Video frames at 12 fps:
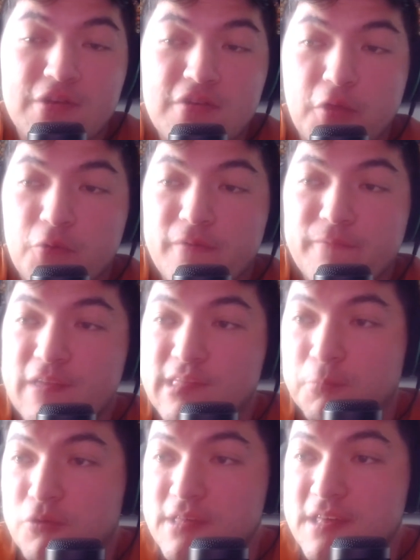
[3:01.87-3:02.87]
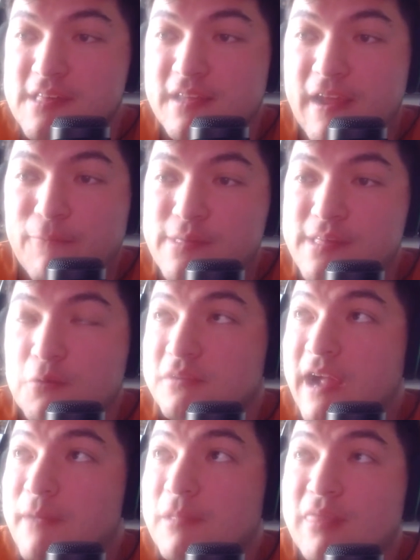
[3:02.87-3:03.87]
another invincible season every single
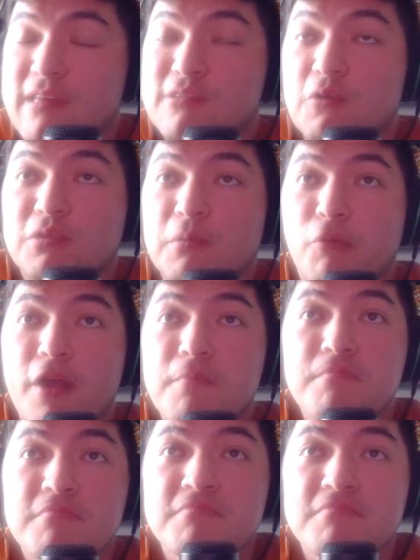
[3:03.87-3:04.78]
time that they start the Prem.